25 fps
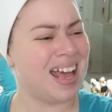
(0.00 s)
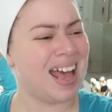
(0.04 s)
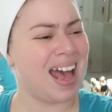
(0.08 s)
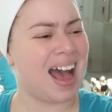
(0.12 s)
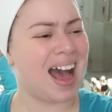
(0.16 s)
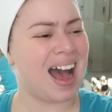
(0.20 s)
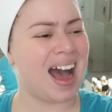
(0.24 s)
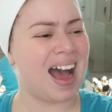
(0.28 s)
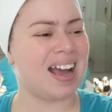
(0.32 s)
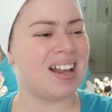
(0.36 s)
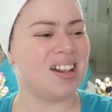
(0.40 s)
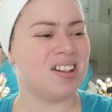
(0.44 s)

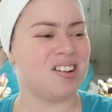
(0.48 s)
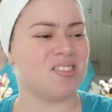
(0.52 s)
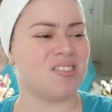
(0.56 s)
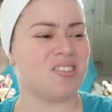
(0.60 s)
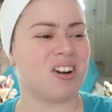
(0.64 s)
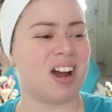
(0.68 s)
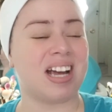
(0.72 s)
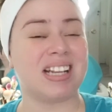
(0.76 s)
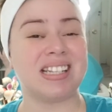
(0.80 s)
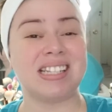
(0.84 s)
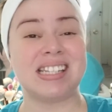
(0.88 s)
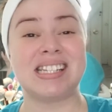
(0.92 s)

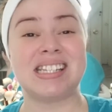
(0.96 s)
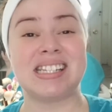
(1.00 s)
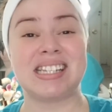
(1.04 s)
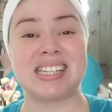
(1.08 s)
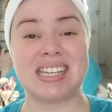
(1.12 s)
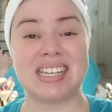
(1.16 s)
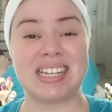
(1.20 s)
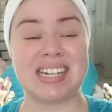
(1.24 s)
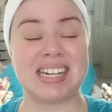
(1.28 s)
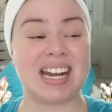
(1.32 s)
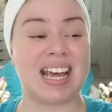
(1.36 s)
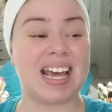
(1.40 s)
Hyaluron
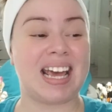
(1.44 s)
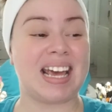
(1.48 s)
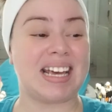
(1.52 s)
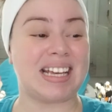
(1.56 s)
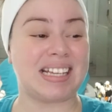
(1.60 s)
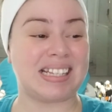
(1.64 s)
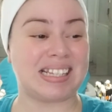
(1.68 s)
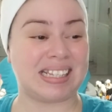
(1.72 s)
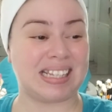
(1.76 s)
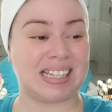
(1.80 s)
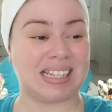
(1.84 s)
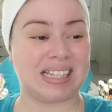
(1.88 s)
Skin
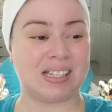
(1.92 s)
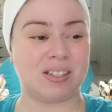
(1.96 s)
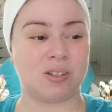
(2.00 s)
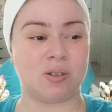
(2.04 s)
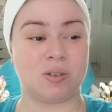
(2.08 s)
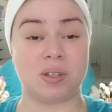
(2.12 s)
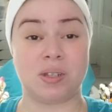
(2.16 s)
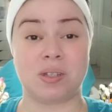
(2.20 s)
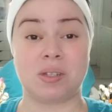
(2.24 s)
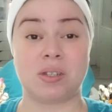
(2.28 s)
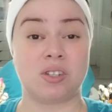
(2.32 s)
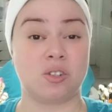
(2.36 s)
Essence.
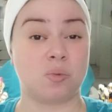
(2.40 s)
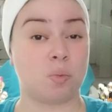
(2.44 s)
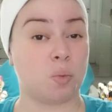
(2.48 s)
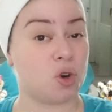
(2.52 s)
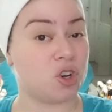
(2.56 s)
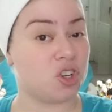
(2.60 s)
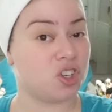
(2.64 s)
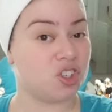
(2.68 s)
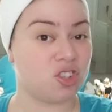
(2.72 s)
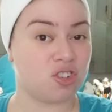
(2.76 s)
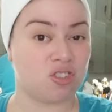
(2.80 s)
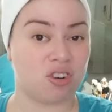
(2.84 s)
So this is
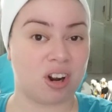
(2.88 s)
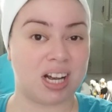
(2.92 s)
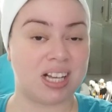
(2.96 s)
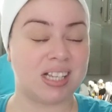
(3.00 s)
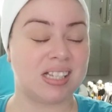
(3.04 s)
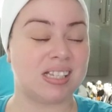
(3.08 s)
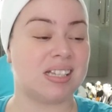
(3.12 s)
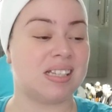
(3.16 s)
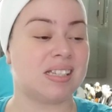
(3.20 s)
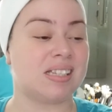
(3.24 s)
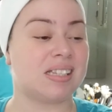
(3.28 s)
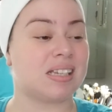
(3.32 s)

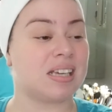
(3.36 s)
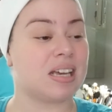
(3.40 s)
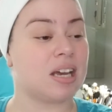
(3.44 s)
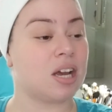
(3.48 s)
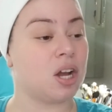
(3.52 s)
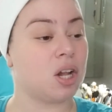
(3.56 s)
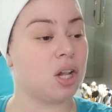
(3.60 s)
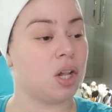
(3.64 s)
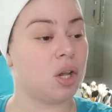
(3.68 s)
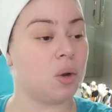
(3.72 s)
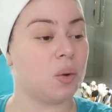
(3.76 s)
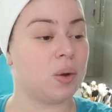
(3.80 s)
moisturizing,
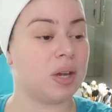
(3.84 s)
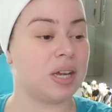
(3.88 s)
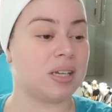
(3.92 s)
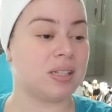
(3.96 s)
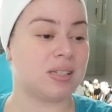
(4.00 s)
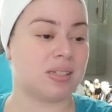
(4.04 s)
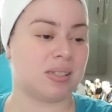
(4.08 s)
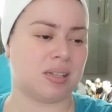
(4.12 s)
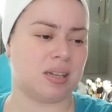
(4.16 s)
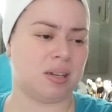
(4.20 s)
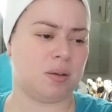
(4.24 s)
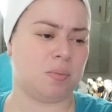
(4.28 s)
skin
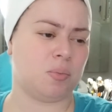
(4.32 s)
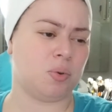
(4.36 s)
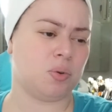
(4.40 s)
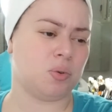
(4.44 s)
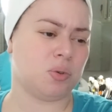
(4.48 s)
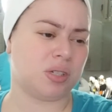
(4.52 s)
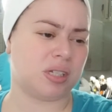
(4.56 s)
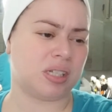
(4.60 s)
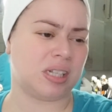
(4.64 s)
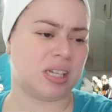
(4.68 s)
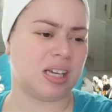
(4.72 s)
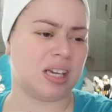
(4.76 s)
glowing, skin
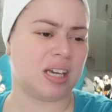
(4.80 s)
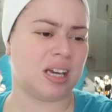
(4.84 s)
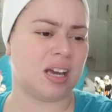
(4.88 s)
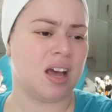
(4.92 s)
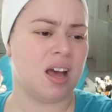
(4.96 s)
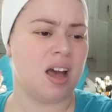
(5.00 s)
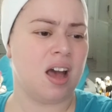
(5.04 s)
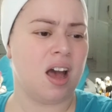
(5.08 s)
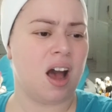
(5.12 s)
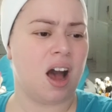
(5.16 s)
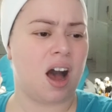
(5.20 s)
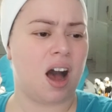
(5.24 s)
boosting.
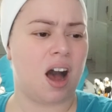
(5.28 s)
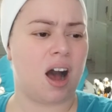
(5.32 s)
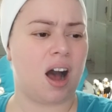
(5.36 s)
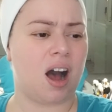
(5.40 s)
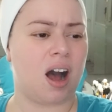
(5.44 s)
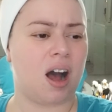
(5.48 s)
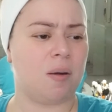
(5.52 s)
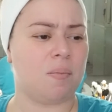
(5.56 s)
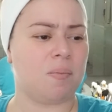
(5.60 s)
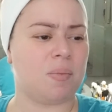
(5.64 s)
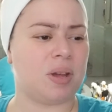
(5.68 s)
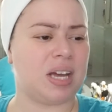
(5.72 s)

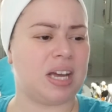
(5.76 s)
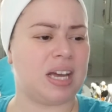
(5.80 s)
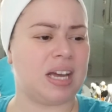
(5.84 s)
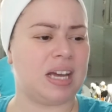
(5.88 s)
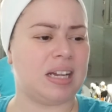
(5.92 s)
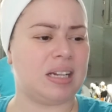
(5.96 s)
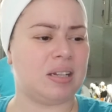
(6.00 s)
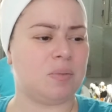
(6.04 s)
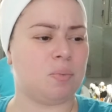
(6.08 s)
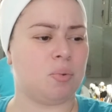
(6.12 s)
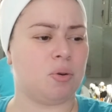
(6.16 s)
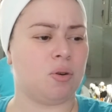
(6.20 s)

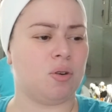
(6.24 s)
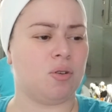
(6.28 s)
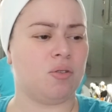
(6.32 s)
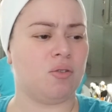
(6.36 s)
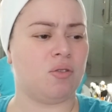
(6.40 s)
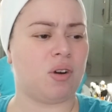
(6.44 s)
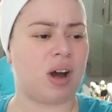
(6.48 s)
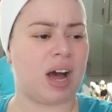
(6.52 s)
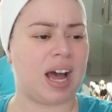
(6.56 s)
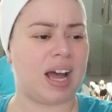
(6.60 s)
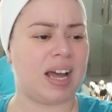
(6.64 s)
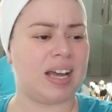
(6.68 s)
It
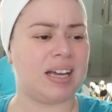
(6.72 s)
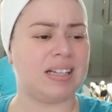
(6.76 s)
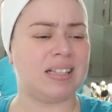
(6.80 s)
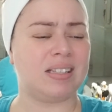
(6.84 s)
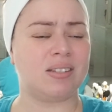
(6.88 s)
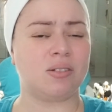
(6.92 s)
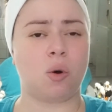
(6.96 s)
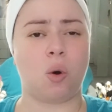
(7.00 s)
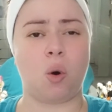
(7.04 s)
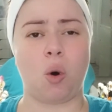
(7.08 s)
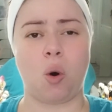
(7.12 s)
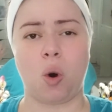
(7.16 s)

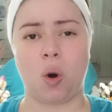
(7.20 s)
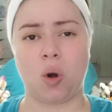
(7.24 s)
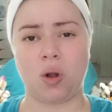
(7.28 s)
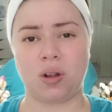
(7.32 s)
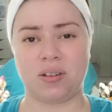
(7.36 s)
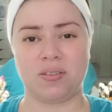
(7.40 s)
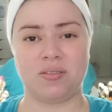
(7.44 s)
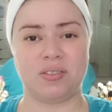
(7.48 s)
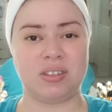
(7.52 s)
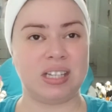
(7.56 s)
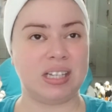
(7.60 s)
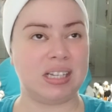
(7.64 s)
provides
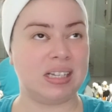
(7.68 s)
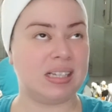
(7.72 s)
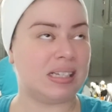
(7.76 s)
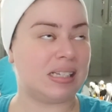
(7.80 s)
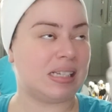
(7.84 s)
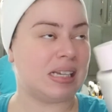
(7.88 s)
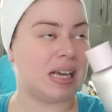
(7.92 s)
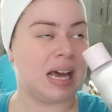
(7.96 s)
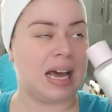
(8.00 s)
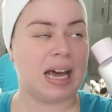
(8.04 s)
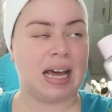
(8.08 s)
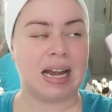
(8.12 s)
all of
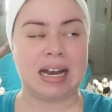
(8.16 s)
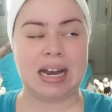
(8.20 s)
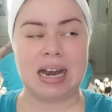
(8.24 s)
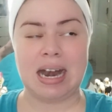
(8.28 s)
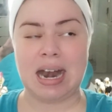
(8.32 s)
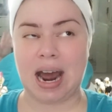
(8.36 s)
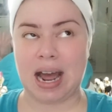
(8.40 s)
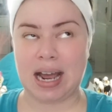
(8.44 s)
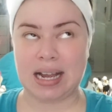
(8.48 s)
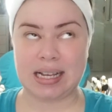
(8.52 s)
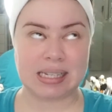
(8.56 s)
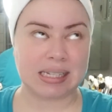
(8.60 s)
these
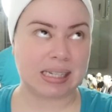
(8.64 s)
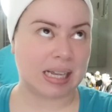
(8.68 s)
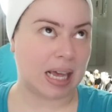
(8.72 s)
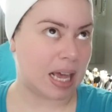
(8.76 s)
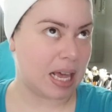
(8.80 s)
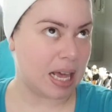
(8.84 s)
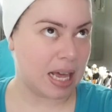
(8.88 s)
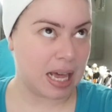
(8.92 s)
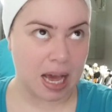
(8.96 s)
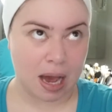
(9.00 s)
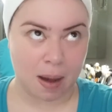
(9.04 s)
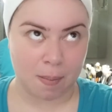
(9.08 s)
nice
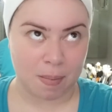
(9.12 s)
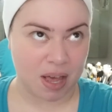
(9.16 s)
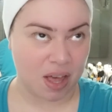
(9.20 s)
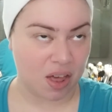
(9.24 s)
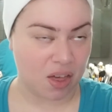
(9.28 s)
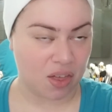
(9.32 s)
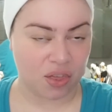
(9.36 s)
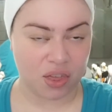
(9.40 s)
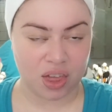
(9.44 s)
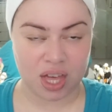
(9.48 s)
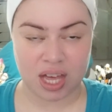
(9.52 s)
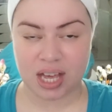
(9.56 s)

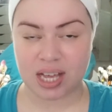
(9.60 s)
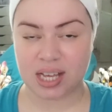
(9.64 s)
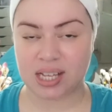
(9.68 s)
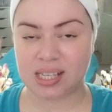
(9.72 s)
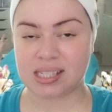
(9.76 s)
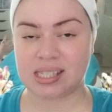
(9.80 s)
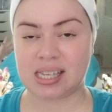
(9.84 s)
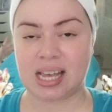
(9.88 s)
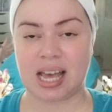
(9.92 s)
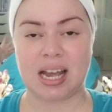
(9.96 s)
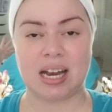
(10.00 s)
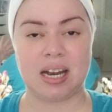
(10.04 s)
yummy
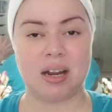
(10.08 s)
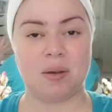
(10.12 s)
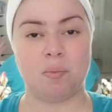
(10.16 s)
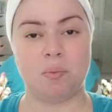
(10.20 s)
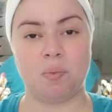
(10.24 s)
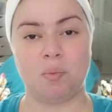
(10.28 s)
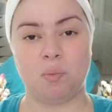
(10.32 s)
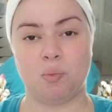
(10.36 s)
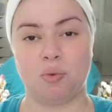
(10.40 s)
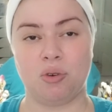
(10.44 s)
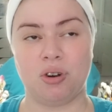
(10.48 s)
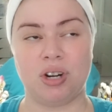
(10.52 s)
things, and
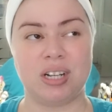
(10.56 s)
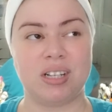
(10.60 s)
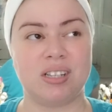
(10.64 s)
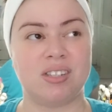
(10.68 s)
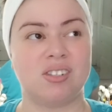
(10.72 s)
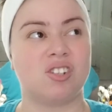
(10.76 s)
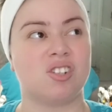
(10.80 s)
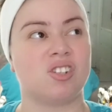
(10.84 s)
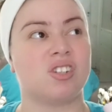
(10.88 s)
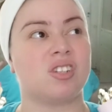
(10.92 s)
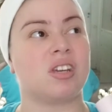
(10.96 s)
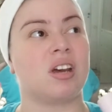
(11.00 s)
it
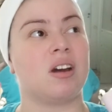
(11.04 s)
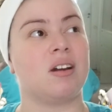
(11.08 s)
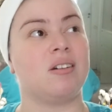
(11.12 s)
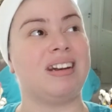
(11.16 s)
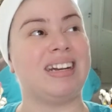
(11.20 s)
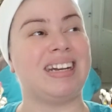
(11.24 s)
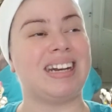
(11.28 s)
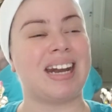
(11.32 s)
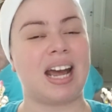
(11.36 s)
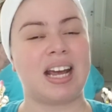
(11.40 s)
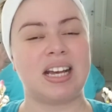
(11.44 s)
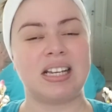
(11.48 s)
brings just a
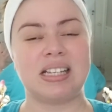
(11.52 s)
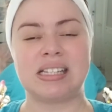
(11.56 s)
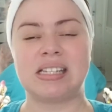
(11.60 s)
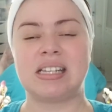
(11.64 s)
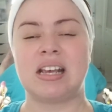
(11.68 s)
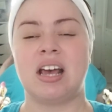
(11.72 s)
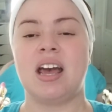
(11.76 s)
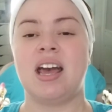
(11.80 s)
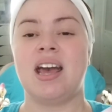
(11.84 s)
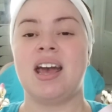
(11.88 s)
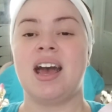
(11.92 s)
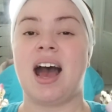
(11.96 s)

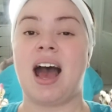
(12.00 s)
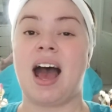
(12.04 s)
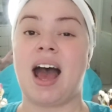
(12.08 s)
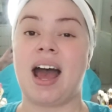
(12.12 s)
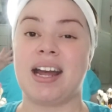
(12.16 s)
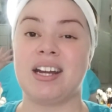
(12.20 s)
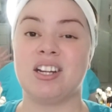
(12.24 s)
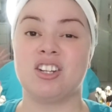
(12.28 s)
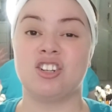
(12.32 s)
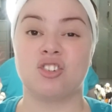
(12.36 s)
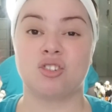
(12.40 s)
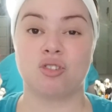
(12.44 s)
nice
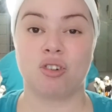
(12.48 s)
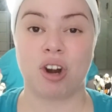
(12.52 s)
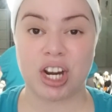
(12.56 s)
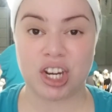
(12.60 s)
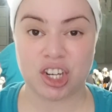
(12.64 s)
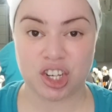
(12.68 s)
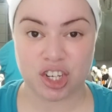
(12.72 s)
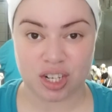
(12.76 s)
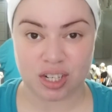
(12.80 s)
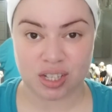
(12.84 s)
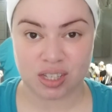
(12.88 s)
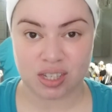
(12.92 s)

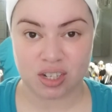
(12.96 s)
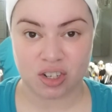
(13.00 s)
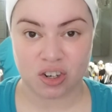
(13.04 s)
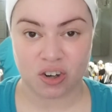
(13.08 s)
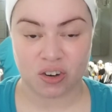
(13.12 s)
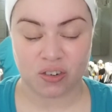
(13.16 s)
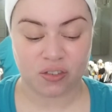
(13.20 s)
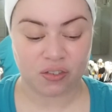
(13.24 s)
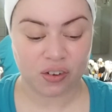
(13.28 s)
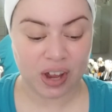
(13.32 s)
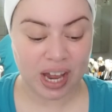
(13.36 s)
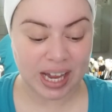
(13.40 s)
hydration to
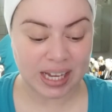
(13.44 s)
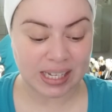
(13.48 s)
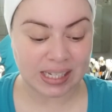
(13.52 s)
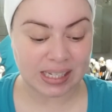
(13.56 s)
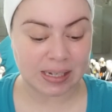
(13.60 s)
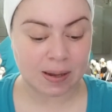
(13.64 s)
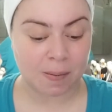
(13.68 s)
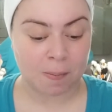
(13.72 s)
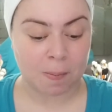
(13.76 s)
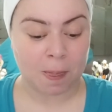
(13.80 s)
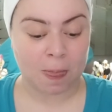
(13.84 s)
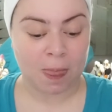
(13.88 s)
your
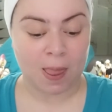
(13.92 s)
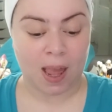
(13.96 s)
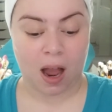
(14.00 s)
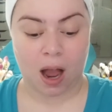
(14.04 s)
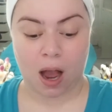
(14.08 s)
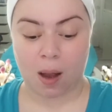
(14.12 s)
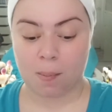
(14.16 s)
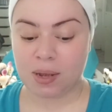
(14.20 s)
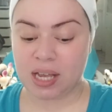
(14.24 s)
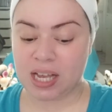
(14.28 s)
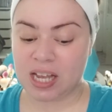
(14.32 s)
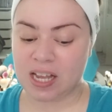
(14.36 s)
face.
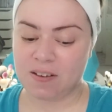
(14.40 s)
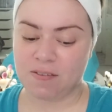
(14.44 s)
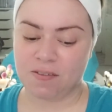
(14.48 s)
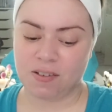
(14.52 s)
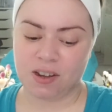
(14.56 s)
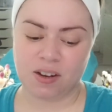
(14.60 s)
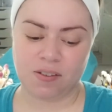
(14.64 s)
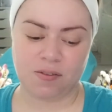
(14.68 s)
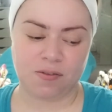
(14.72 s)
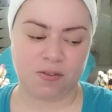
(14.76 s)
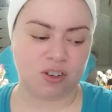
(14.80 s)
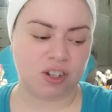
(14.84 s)

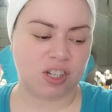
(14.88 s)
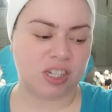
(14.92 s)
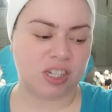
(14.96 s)
Even if your